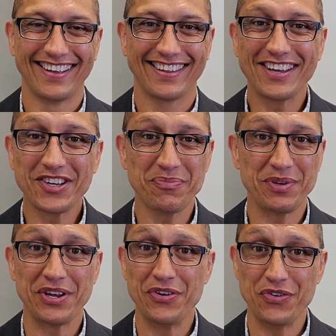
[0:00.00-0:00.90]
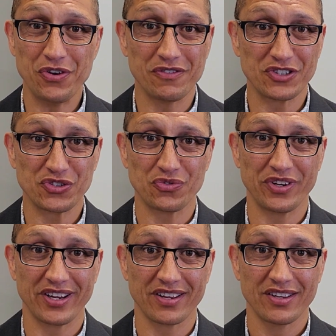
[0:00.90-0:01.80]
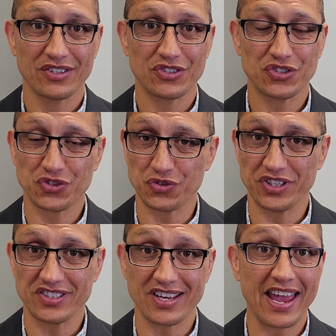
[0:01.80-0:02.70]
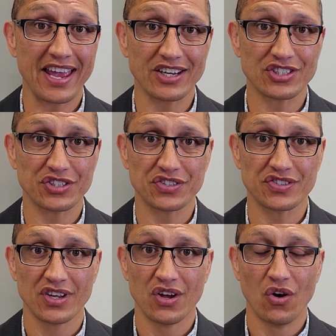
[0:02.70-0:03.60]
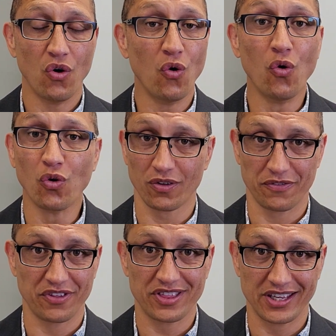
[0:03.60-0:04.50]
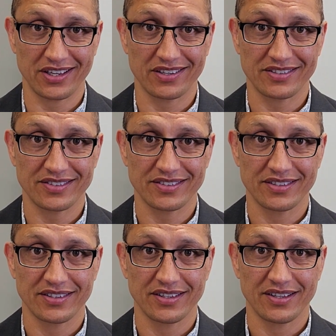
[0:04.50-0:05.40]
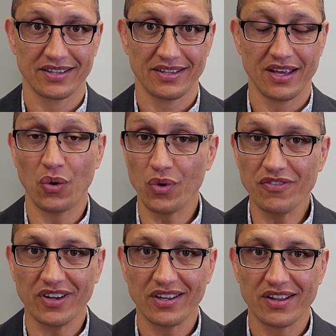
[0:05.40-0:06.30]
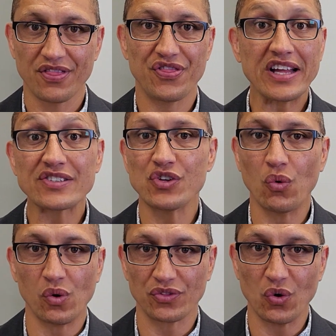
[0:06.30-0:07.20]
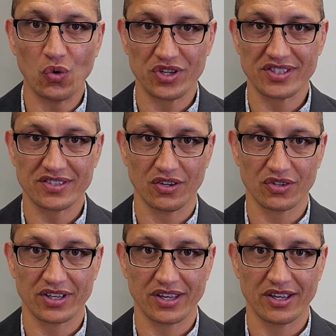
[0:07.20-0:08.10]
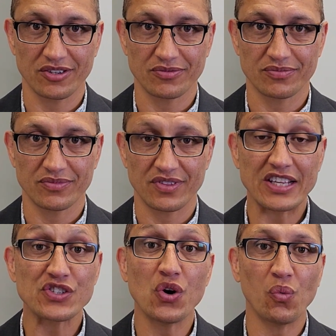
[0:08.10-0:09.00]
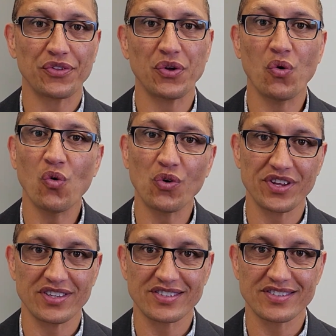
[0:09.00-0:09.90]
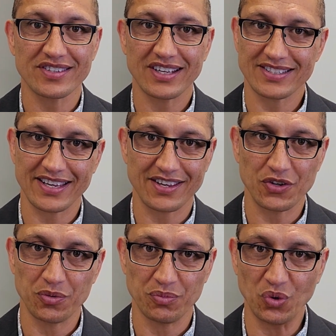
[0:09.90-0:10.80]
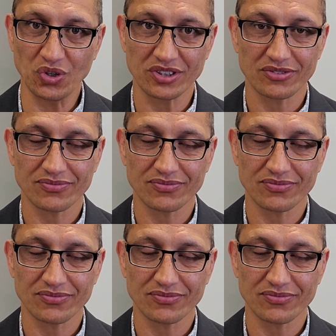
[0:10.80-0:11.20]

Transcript: They could be a nervous wreck, stressed, anxious, all of the things. However, that's not what the audience are looking at. That's not what the audience are taking on board.